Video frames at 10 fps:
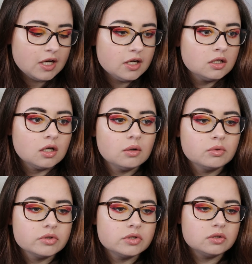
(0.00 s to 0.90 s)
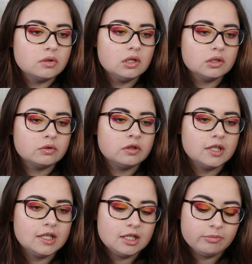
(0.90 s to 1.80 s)
that I want to do a look with
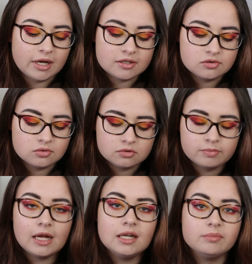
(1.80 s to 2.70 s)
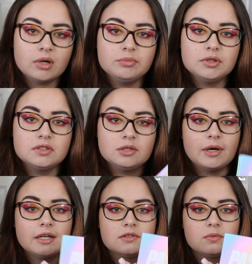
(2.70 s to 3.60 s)
the Pastels palette by
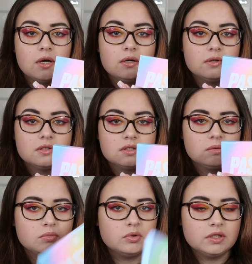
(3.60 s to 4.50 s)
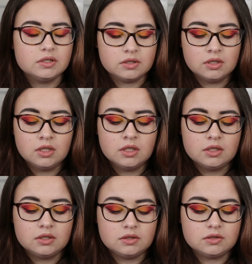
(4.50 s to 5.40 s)
Beautybay as well at some point.
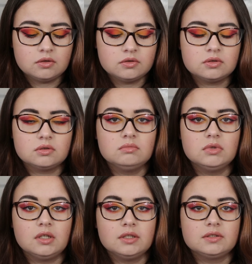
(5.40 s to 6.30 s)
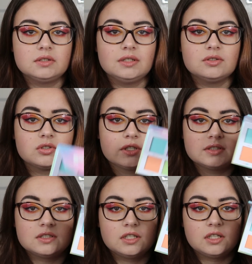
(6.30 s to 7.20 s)
It's got some nice
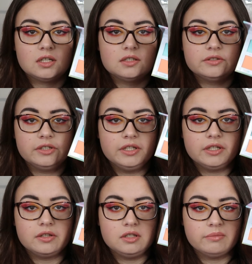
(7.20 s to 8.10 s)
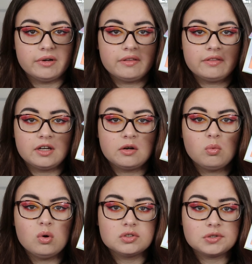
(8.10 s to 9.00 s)
interesting colours in it that you might think,
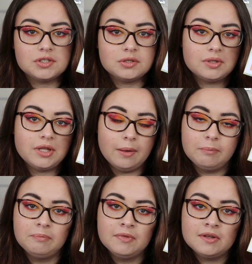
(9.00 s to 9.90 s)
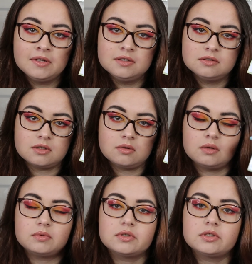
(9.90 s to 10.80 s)
what do I do with them? So
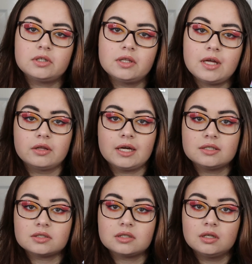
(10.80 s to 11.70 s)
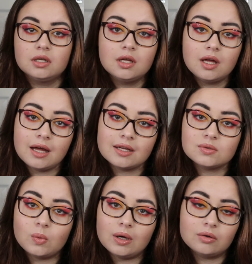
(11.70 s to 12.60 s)
I want to show you that
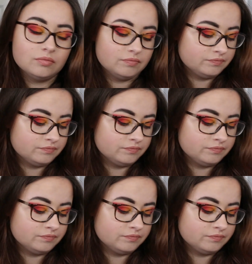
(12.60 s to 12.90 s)
as well.